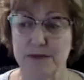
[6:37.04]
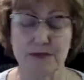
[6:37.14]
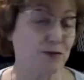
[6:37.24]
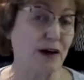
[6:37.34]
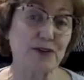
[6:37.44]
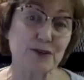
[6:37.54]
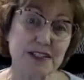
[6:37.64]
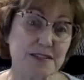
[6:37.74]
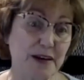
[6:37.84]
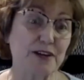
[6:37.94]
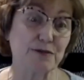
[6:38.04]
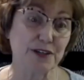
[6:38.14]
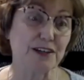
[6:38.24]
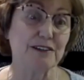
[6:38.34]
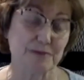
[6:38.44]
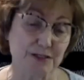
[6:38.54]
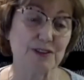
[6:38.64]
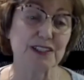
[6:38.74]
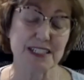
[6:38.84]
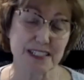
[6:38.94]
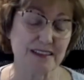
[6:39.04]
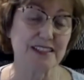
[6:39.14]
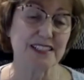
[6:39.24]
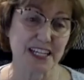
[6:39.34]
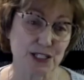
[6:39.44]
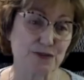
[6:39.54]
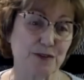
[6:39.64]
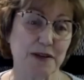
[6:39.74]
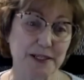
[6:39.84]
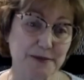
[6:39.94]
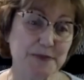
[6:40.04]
throughout the rest of my career. It really set the stage for me.